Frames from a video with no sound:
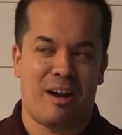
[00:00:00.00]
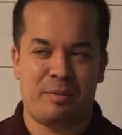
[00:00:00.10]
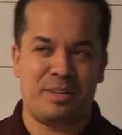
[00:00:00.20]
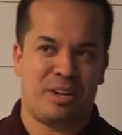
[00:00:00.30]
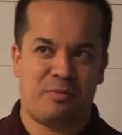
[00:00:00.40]
be,
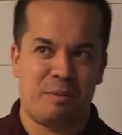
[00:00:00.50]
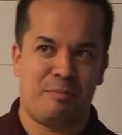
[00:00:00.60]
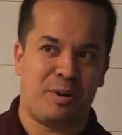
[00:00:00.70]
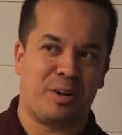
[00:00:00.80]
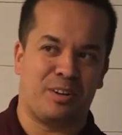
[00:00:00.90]
you know, flipping
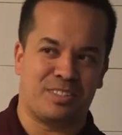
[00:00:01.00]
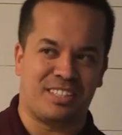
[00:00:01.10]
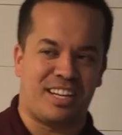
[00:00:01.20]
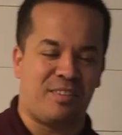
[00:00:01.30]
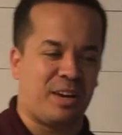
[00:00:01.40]
burgers because
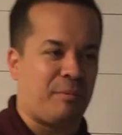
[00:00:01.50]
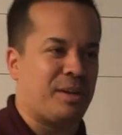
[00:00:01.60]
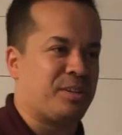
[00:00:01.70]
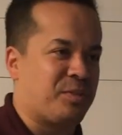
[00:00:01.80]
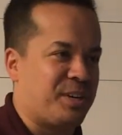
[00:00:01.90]
I never got my
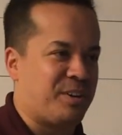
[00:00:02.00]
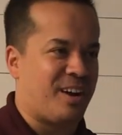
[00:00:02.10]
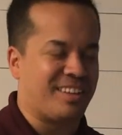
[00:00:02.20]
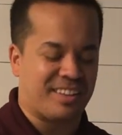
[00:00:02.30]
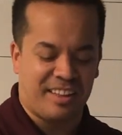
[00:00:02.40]
degree or
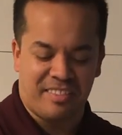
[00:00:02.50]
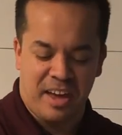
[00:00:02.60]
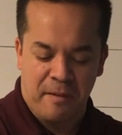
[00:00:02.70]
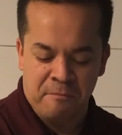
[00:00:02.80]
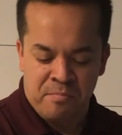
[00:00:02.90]
anything like
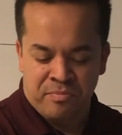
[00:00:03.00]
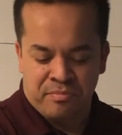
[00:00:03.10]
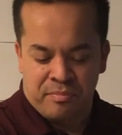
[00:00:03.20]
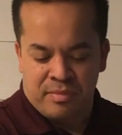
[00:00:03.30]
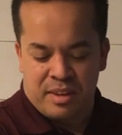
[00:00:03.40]
that.
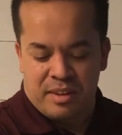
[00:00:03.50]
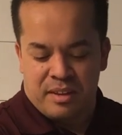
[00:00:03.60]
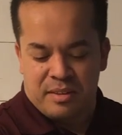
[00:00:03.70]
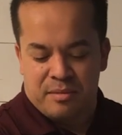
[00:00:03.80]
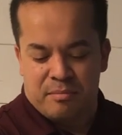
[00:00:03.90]

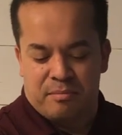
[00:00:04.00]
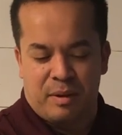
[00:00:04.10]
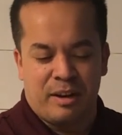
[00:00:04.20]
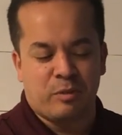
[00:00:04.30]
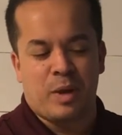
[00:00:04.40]

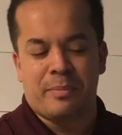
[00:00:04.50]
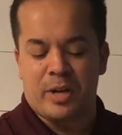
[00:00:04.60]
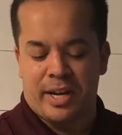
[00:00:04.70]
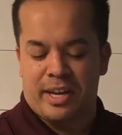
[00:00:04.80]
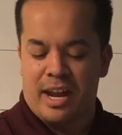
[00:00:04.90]
But here's what I'm
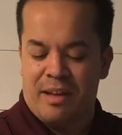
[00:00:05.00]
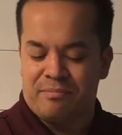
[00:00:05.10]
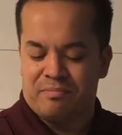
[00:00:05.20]
trying to get at.